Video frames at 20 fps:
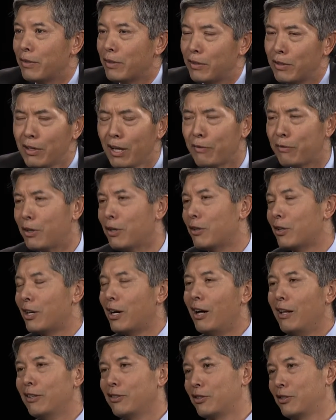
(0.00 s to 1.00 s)
You know, you don't have to go to
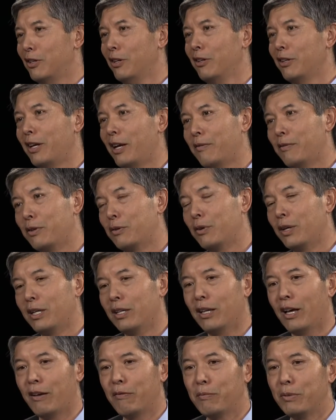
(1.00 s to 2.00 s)
college at all to have a
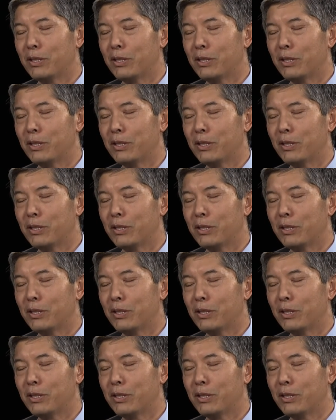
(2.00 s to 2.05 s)
great life.